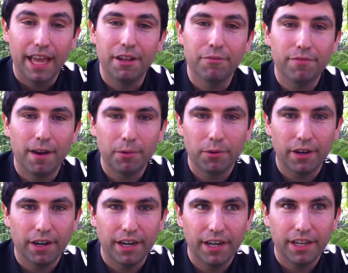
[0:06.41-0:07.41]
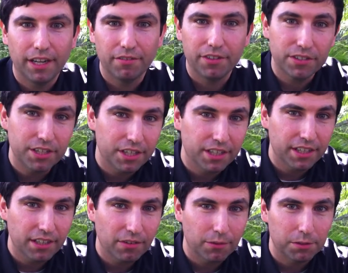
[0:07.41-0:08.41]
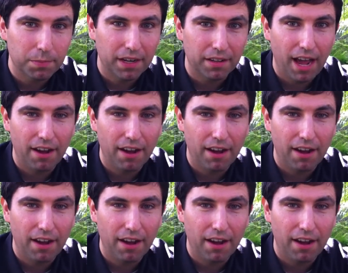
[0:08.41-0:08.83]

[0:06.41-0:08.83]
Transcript: In February of this year, we spent